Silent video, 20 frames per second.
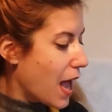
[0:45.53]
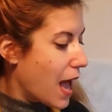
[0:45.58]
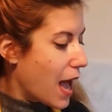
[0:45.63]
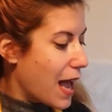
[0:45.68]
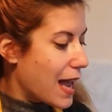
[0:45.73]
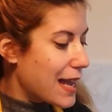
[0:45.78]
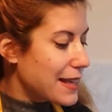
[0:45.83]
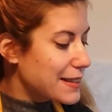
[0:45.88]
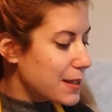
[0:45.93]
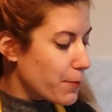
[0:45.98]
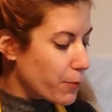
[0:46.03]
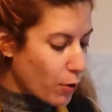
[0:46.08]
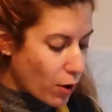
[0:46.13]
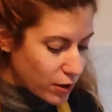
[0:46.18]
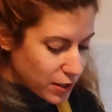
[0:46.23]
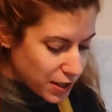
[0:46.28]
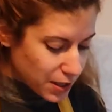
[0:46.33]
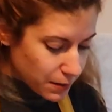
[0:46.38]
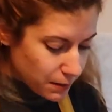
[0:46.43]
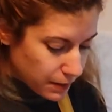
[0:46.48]
It's
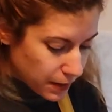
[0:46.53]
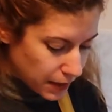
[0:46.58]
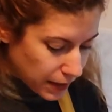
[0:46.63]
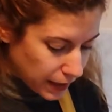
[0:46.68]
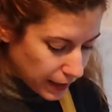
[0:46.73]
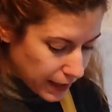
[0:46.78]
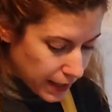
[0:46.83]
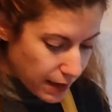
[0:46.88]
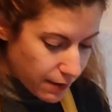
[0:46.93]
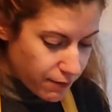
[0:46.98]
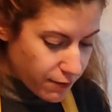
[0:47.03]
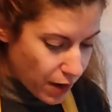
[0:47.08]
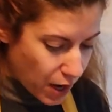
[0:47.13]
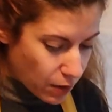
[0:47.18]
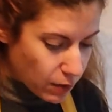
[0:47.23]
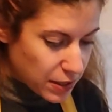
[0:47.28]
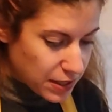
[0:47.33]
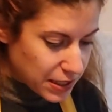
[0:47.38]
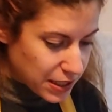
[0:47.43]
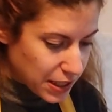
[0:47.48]
approximately a
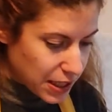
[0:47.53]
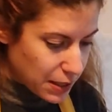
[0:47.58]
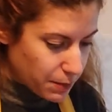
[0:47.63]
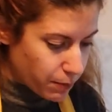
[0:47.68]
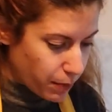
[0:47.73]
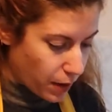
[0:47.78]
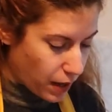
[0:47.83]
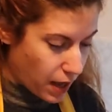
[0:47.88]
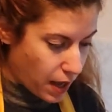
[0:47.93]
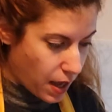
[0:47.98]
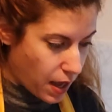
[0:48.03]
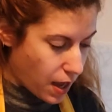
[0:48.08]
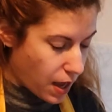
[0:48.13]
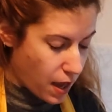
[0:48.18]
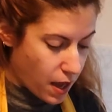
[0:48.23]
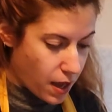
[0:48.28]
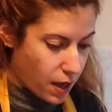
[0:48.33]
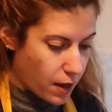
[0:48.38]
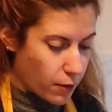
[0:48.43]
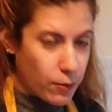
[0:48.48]
very cheap
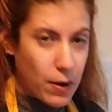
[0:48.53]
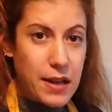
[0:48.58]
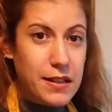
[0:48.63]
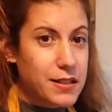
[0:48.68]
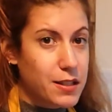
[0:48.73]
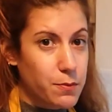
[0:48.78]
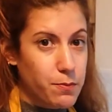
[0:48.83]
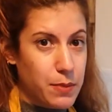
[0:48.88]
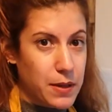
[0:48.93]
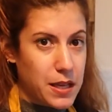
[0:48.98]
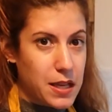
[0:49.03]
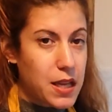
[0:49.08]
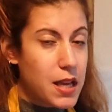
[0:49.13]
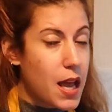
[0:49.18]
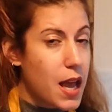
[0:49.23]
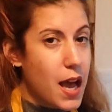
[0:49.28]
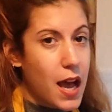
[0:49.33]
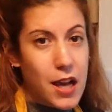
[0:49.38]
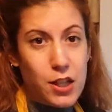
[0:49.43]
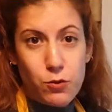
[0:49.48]

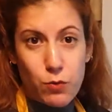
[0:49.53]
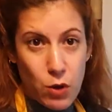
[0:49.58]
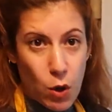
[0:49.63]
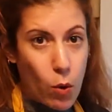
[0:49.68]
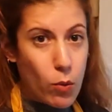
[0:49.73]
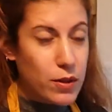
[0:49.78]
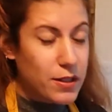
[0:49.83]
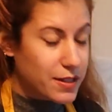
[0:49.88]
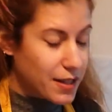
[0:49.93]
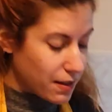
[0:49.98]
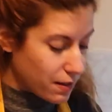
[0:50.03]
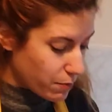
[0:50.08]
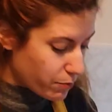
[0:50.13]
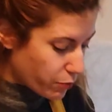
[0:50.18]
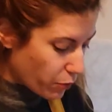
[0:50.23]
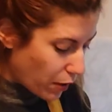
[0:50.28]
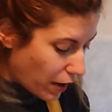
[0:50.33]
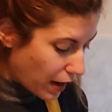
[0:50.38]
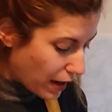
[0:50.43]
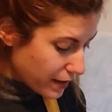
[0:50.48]
recipe. As we always say, the
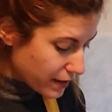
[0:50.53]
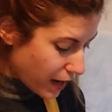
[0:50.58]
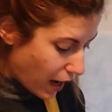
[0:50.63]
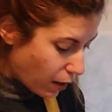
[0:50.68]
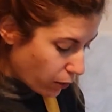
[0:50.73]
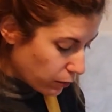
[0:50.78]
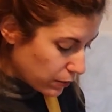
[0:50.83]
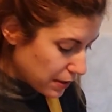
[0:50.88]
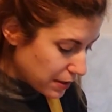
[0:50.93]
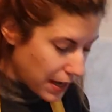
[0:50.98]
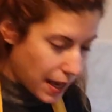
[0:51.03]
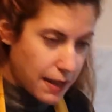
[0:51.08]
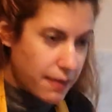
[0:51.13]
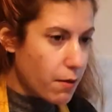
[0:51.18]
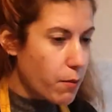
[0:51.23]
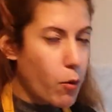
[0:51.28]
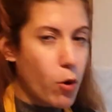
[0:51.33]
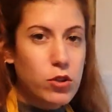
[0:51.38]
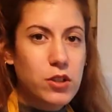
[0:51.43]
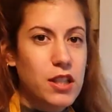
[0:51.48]
price, I would say the
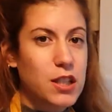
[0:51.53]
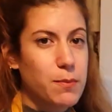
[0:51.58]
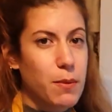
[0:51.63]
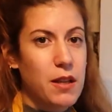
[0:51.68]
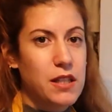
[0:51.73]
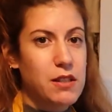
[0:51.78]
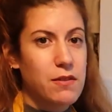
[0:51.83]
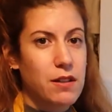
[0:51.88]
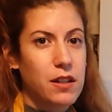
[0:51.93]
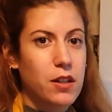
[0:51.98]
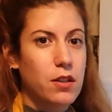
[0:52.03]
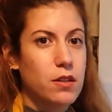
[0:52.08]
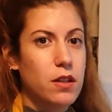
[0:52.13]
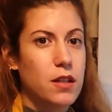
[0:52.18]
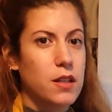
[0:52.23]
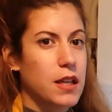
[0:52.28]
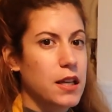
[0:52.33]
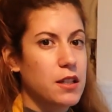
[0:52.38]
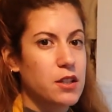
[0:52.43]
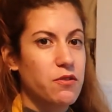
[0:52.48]
most expensive
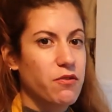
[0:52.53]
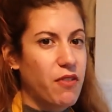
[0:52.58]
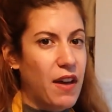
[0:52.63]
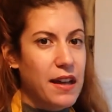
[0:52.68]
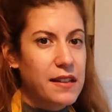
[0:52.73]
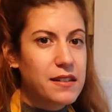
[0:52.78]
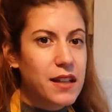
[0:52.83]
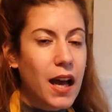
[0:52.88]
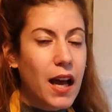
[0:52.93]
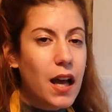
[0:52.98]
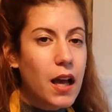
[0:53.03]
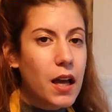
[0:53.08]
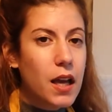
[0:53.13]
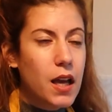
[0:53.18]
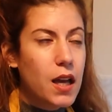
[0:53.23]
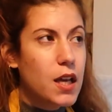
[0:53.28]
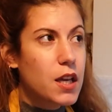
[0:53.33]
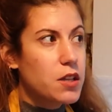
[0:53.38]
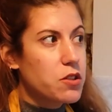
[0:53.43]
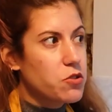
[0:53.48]
ingredient is feta,
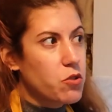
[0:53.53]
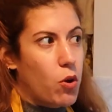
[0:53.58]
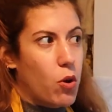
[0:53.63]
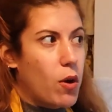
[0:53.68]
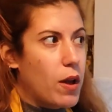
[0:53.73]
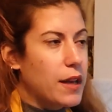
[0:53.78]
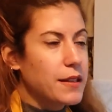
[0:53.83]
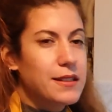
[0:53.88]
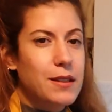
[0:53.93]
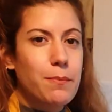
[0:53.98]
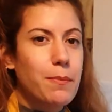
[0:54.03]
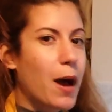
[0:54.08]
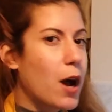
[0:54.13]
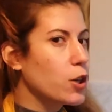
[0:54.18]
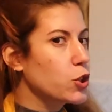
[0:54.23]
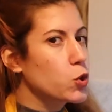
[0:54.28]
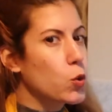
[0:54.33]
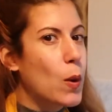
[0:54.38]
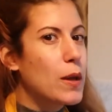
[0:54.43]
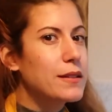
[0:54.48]
so it's
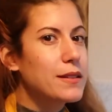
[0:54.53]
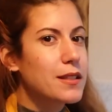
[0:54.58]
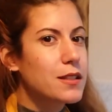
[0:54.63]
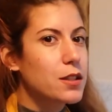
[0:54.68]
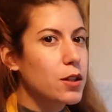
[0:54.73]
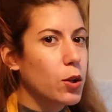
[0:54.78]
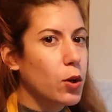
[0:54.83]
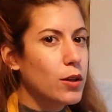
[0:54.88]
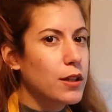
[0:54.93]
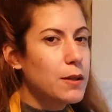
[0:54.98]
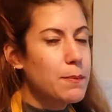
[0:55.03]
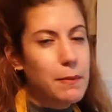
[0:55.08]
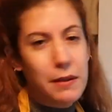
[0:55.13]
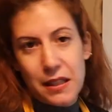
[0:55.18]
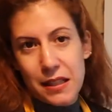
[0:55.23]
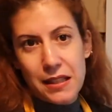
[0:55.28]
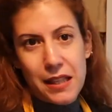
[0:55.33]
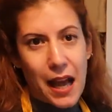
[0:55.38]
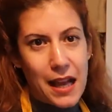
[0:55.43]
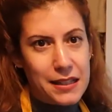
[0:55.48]
about 20 zloty, but
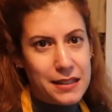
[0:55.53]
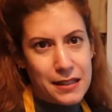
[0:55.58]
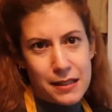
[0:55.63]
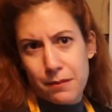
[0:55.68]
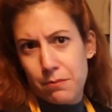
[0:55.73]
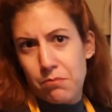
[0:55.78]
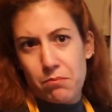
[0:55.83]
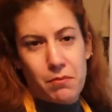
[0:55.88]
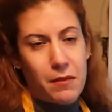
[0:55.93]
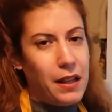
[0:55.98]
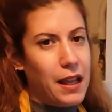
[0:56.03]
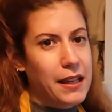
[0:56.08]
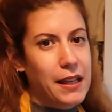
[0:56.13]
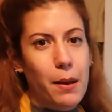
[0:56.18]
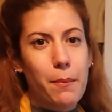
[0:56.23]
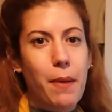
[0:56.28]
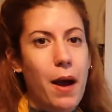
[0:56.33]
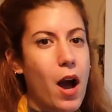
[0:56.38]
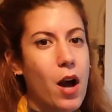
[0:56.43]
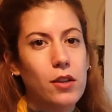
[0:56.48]
it has like
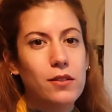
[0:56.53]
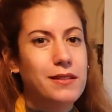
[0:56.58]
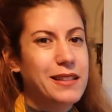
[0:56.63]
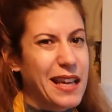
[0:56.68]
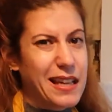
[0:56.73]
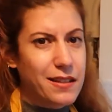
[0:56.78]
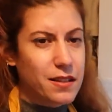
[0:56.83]
about 10